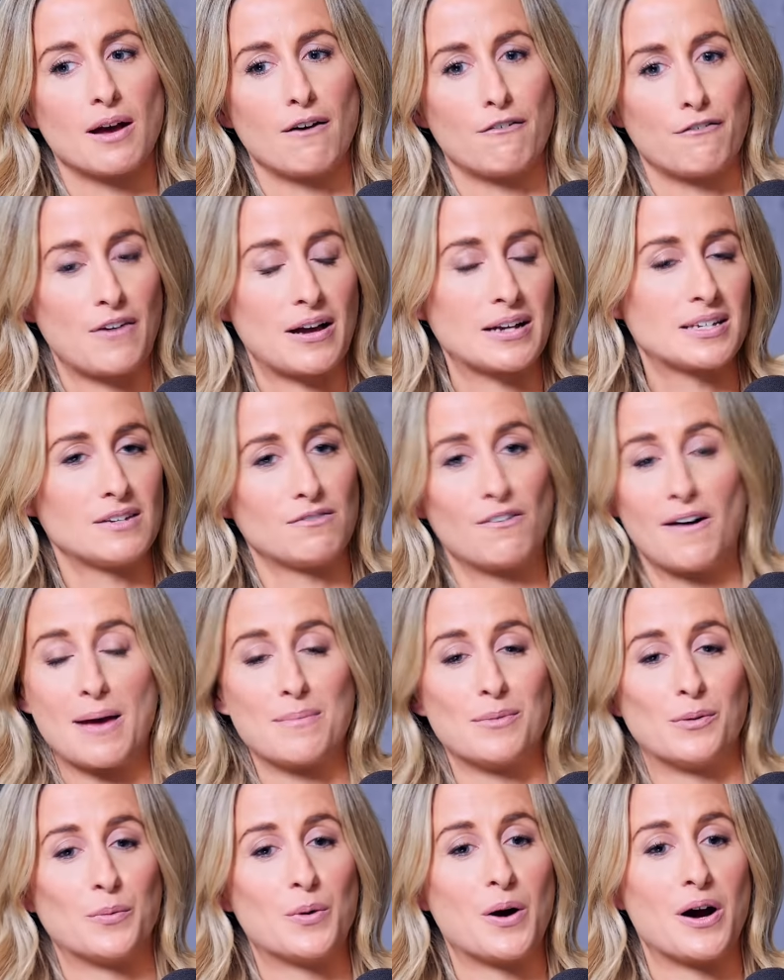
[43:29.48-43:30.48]
effective I
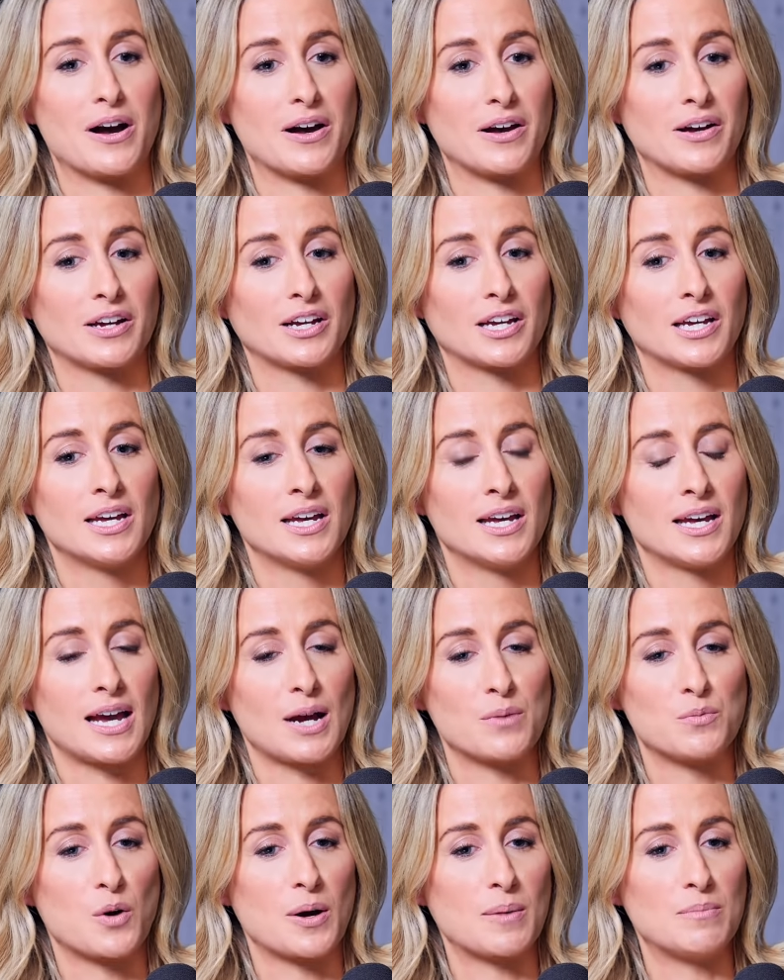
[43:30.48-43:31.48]
am at work
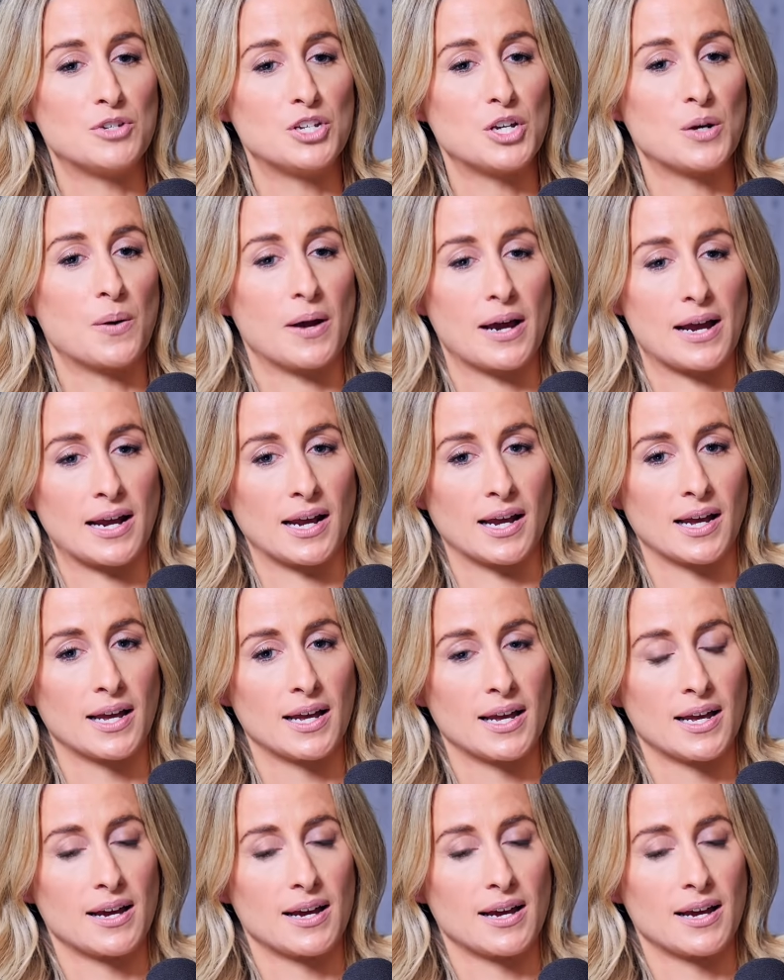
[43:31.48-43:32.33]
and what I'm doing.